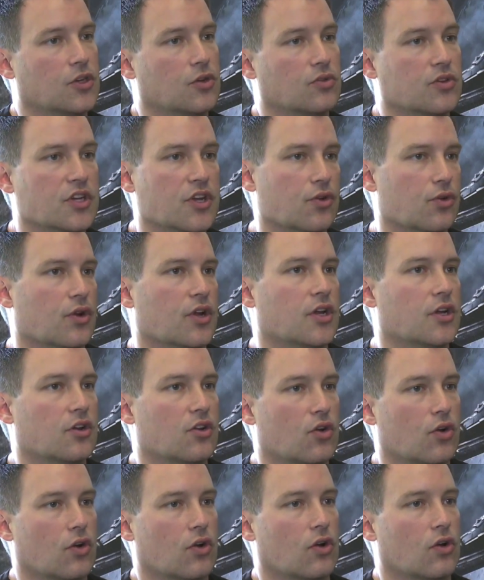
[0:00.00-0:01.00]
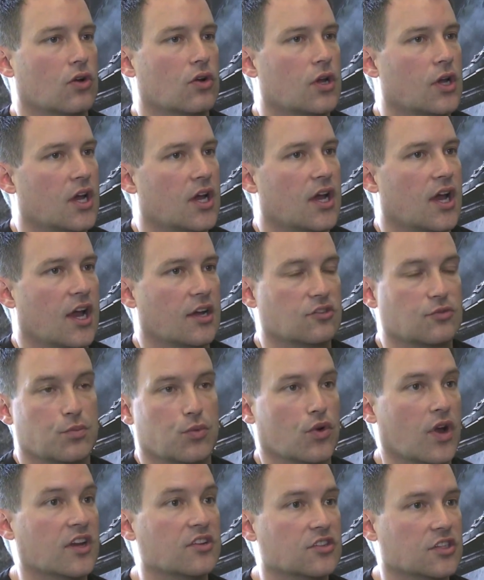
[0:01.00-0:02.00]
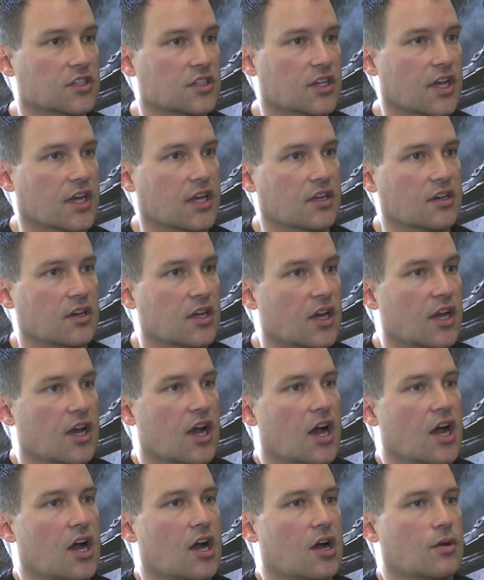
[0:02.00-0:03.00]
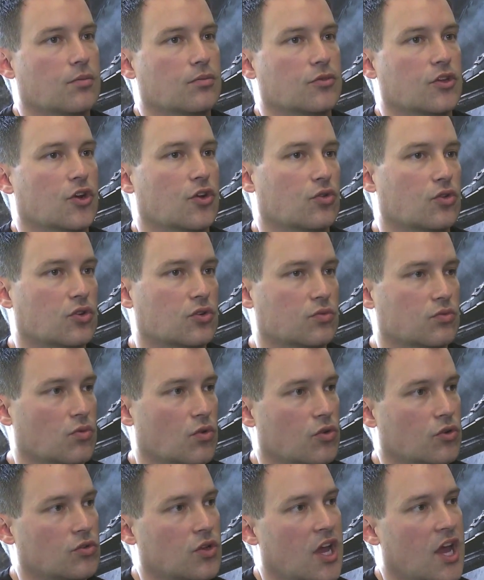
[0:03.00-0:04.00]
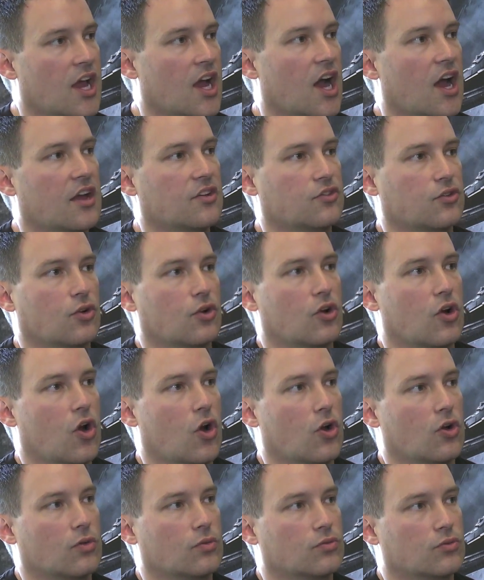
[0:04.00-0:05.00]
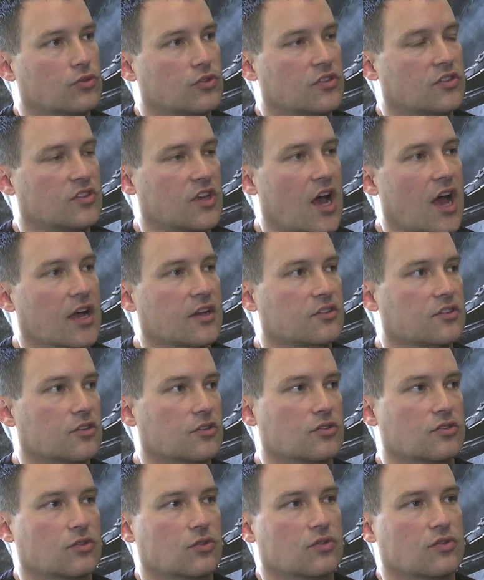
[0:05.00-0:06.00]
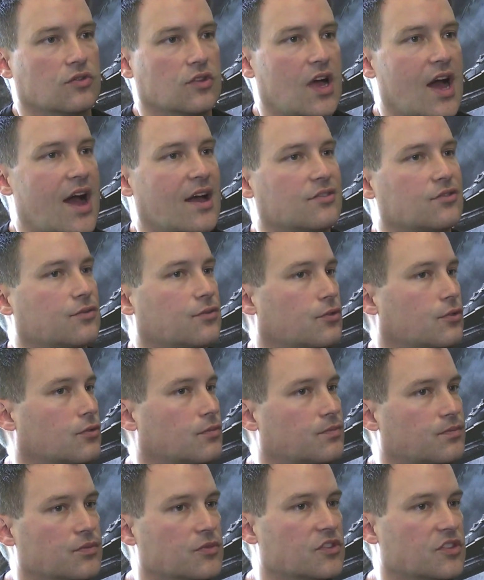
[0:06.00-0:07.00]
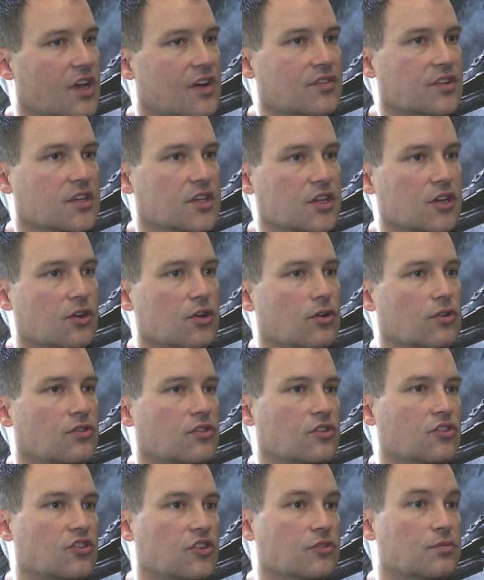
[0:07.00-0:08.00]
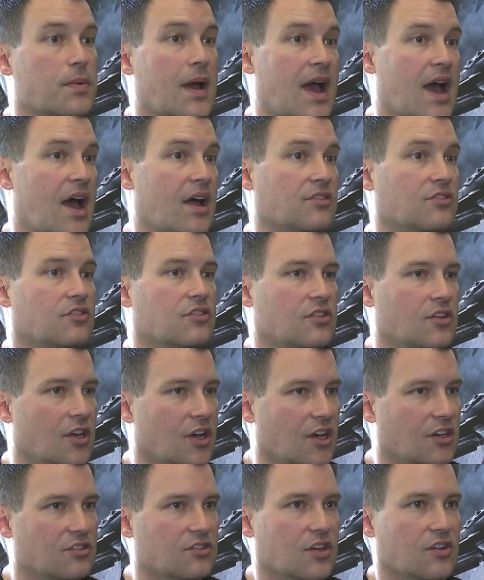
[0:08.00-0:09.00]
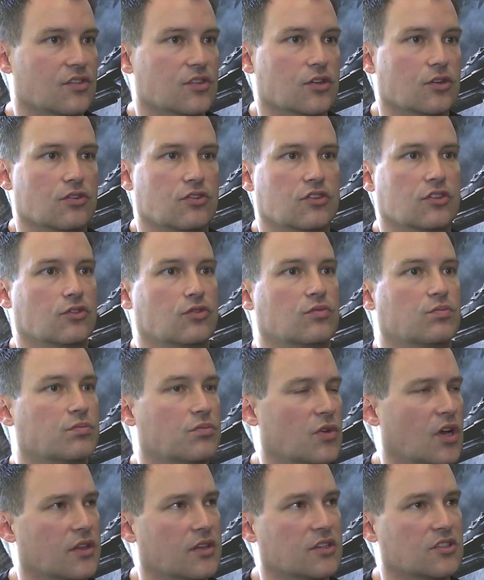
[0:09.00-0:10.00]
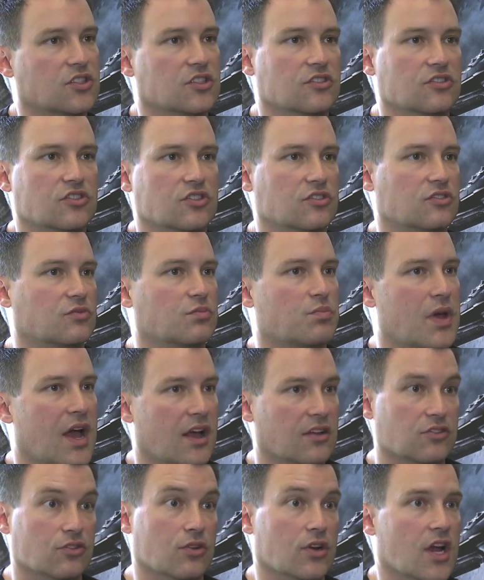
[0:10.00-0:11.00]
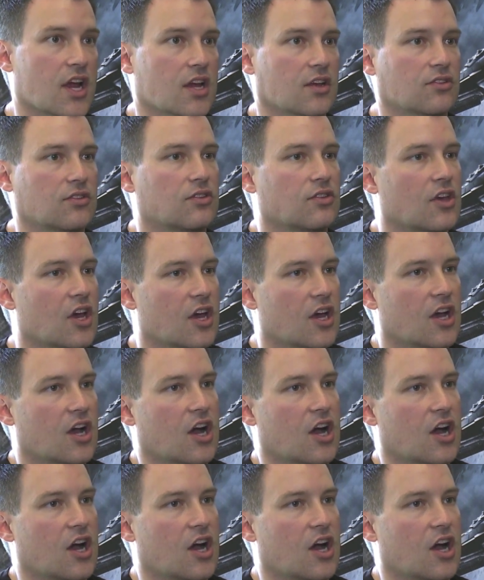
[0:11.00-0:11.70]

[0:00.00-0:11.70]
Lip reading: nearing her expiration date. AIs are designed to sort of last for 7 years, and she's past 7 years. I think she's just past her 8th